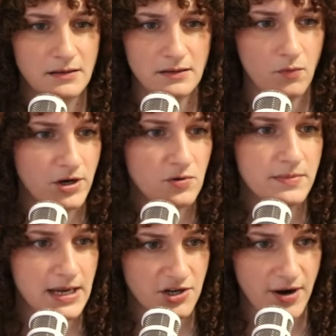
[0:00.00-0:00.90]
What do you
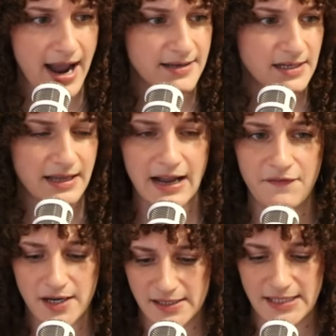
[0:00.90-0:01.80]
mean? You're acting like I
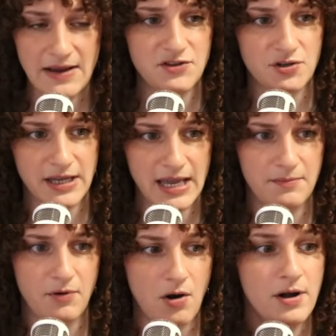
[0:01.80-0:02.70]
fucking saved your
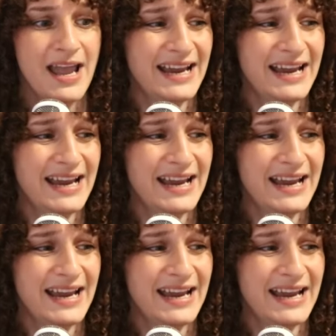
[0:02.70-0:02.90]
kid, bro.